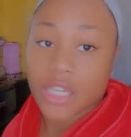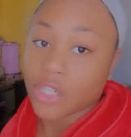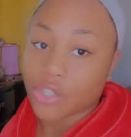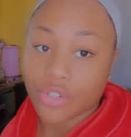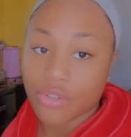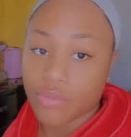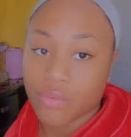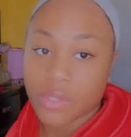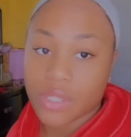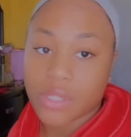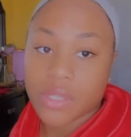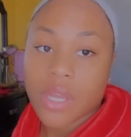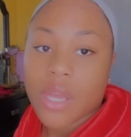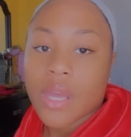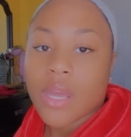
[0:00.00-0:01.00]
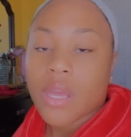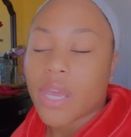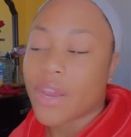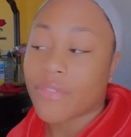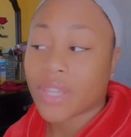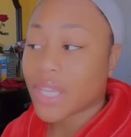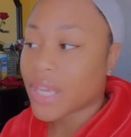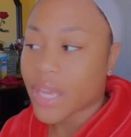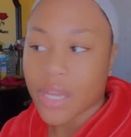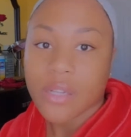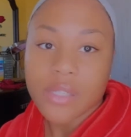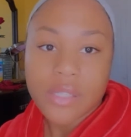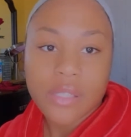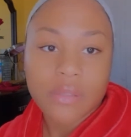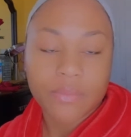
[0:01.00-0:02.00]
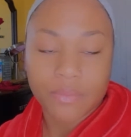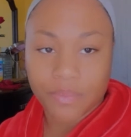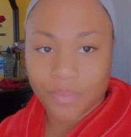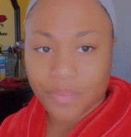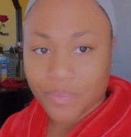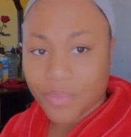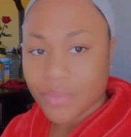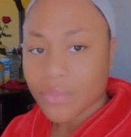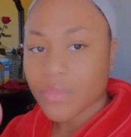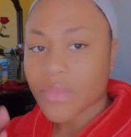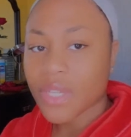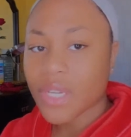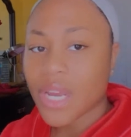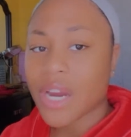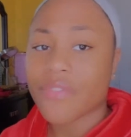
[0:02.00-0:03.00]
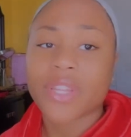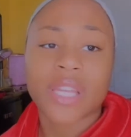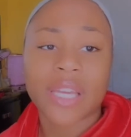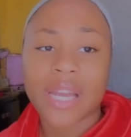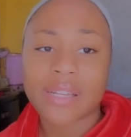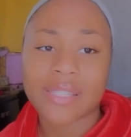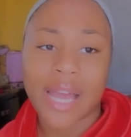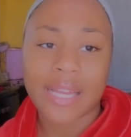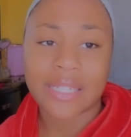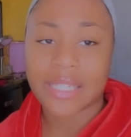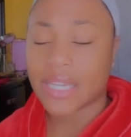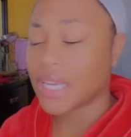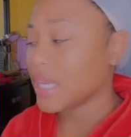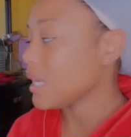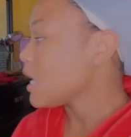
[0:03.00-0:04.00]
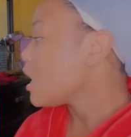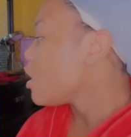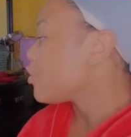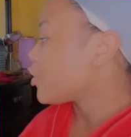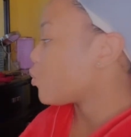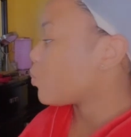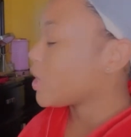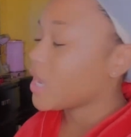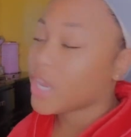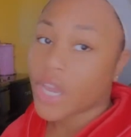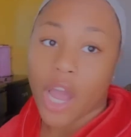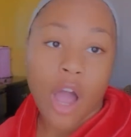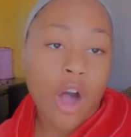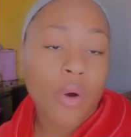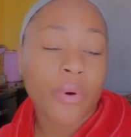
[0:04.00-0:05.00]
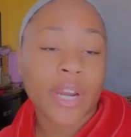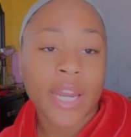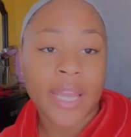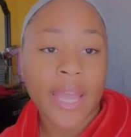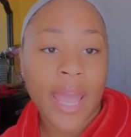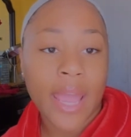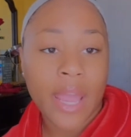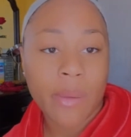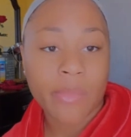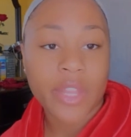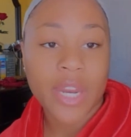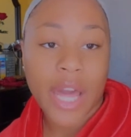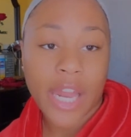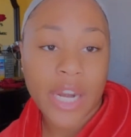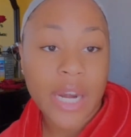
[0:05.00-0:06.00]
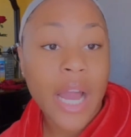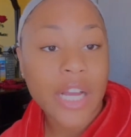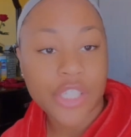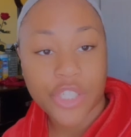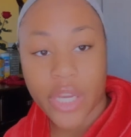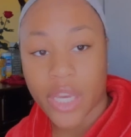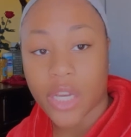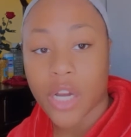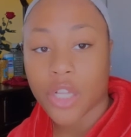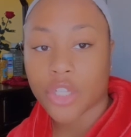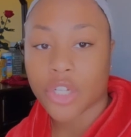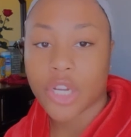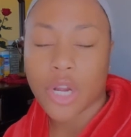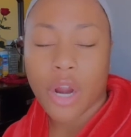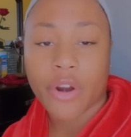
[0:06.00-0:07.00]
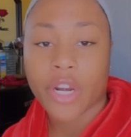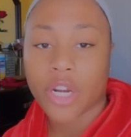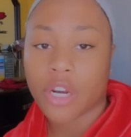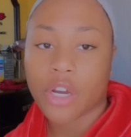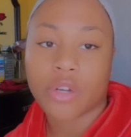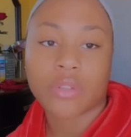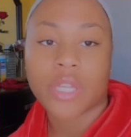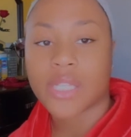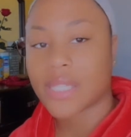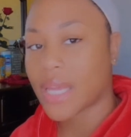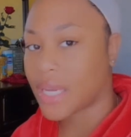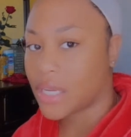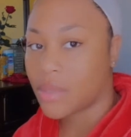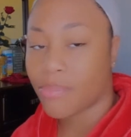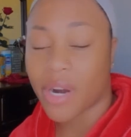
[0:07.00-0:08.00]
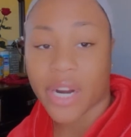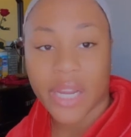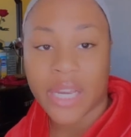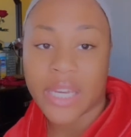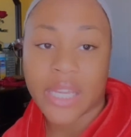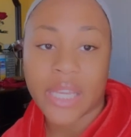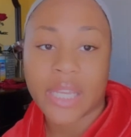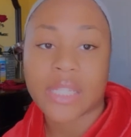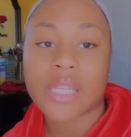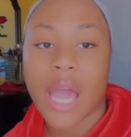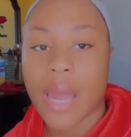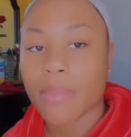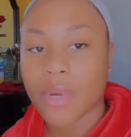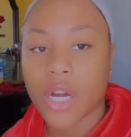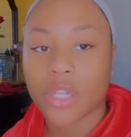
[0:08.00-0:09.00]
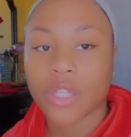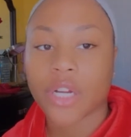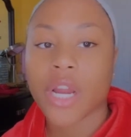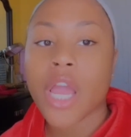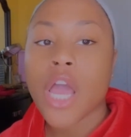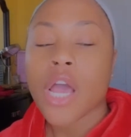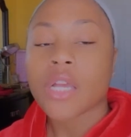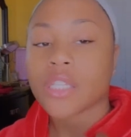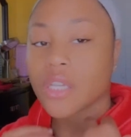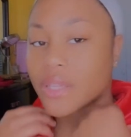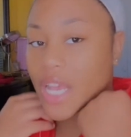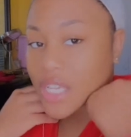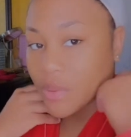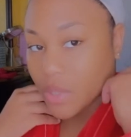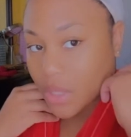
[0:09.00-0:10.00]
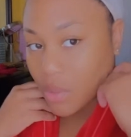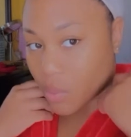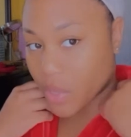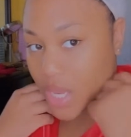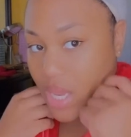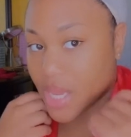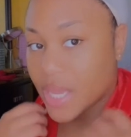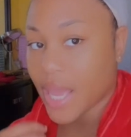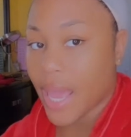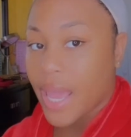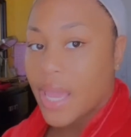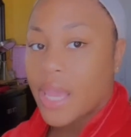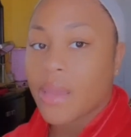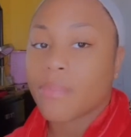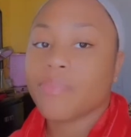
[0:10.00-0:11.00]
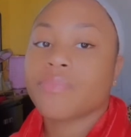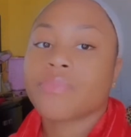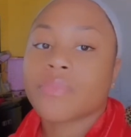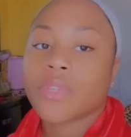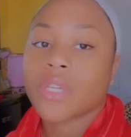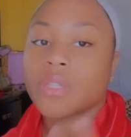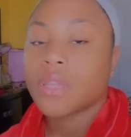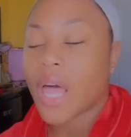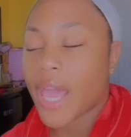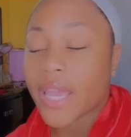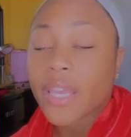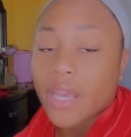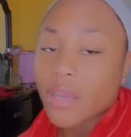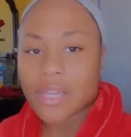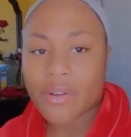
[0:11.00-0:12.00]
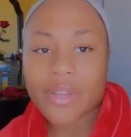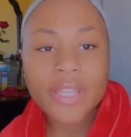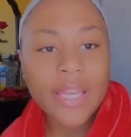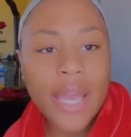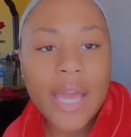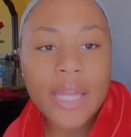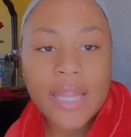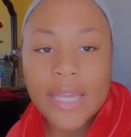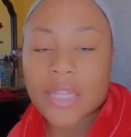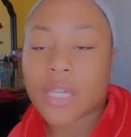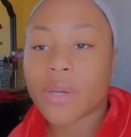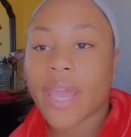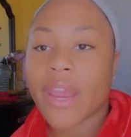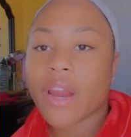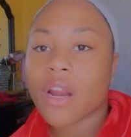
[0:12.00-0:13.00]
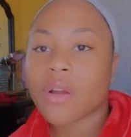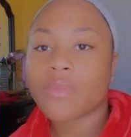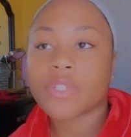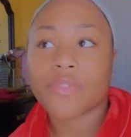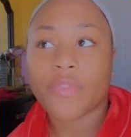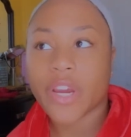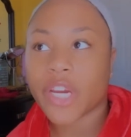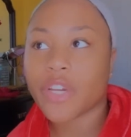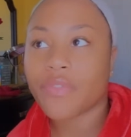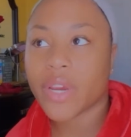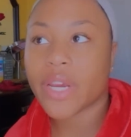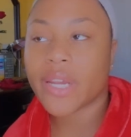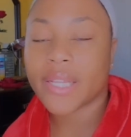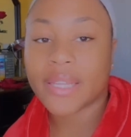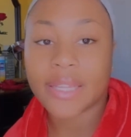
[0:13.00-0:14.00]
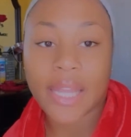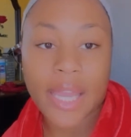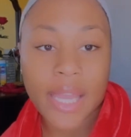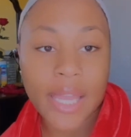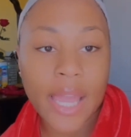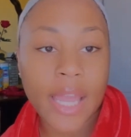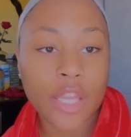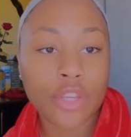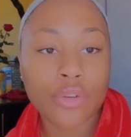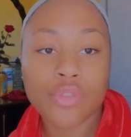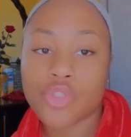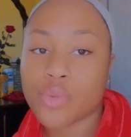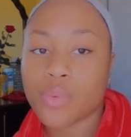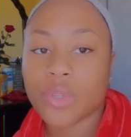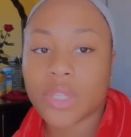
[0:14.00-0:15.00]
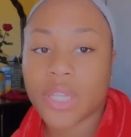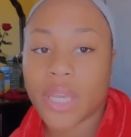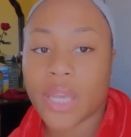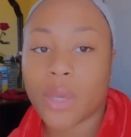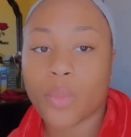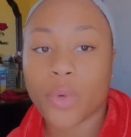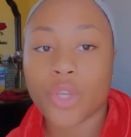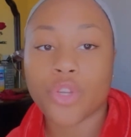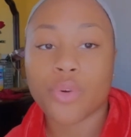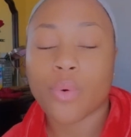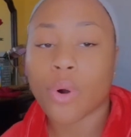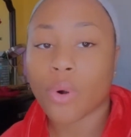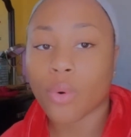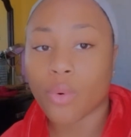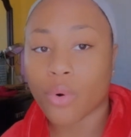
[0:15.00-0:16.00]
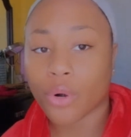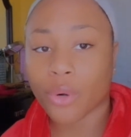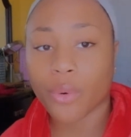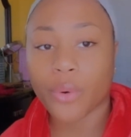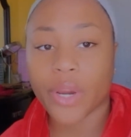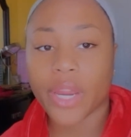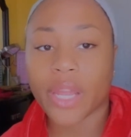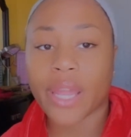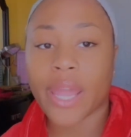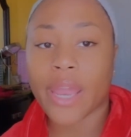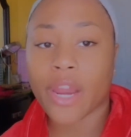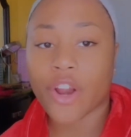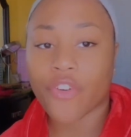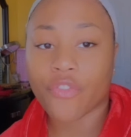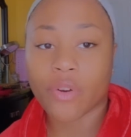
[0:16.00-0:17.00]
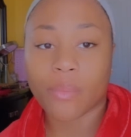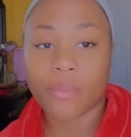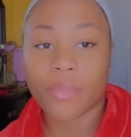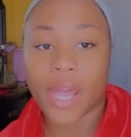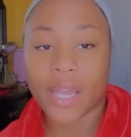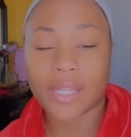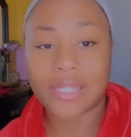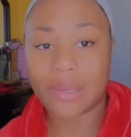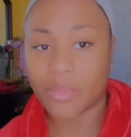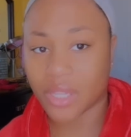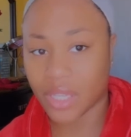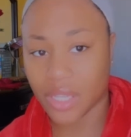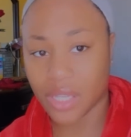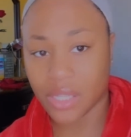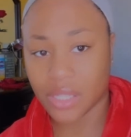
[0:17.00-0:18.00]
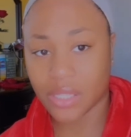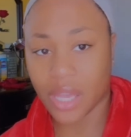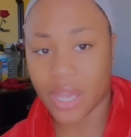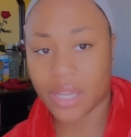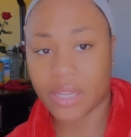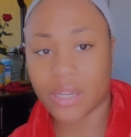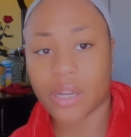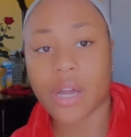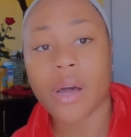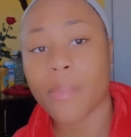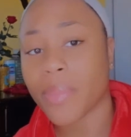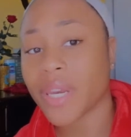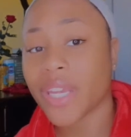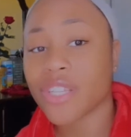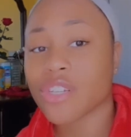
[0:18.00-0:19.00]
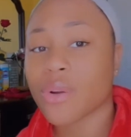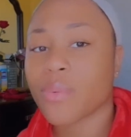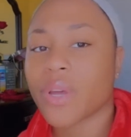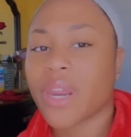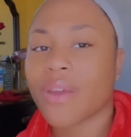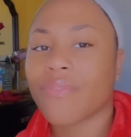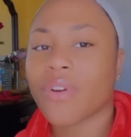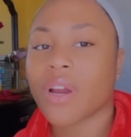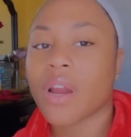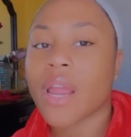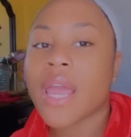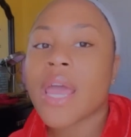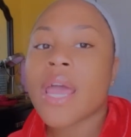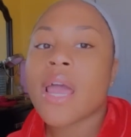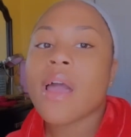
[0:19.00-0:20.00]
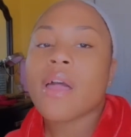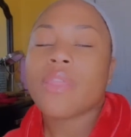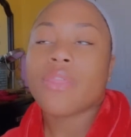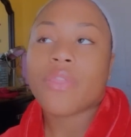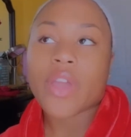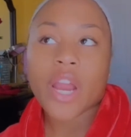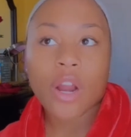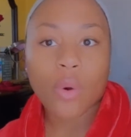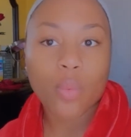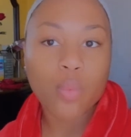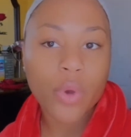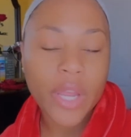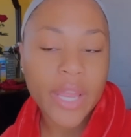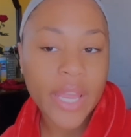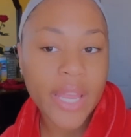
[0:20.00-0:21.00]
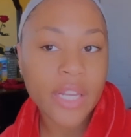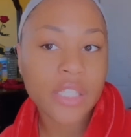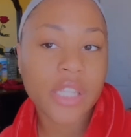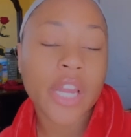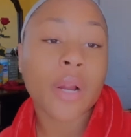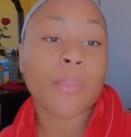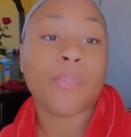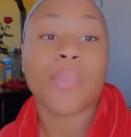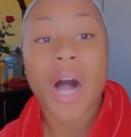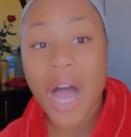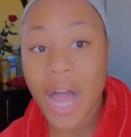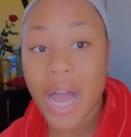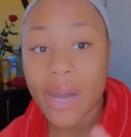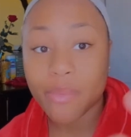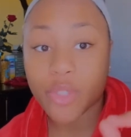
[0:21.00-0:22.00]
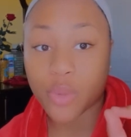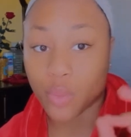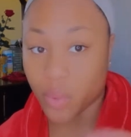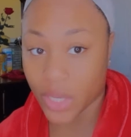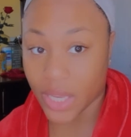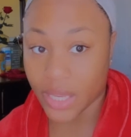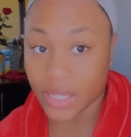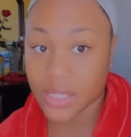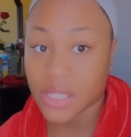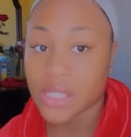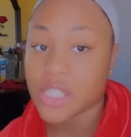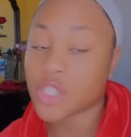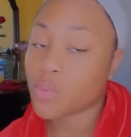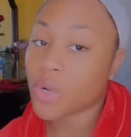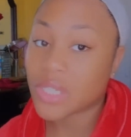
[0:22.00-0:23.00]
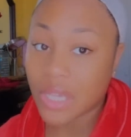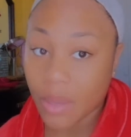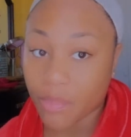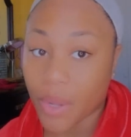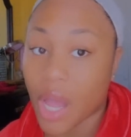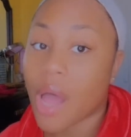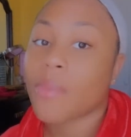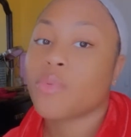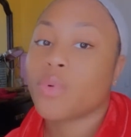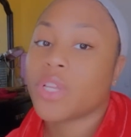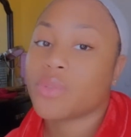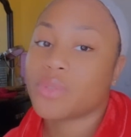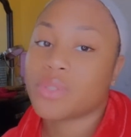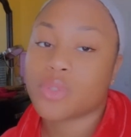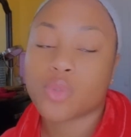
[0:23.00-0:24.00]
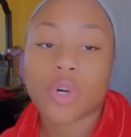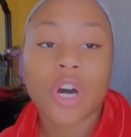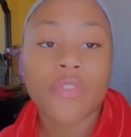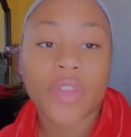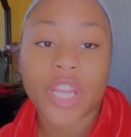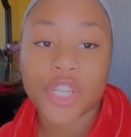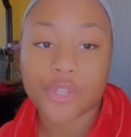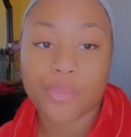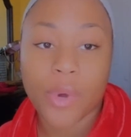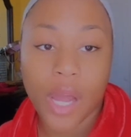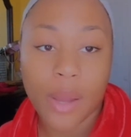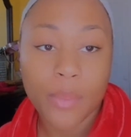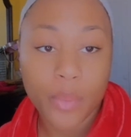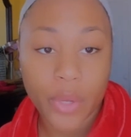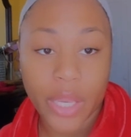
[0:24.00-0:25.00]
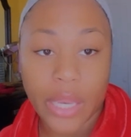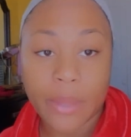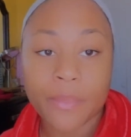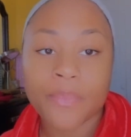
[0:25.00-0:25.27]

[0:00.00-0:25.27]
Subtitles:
do. Was everything else. Everything else I did. The wig already came the 99J color. You already know that's like a burgundy type color. So that's what the wig came like. Yeah, like the hair was very, very thick. And usually when you are ordering hair from like some of these like companies or whatever, their wigs, their bobbed wigs, because this was a bobbed wig, it was a 12-inch bobbed wig,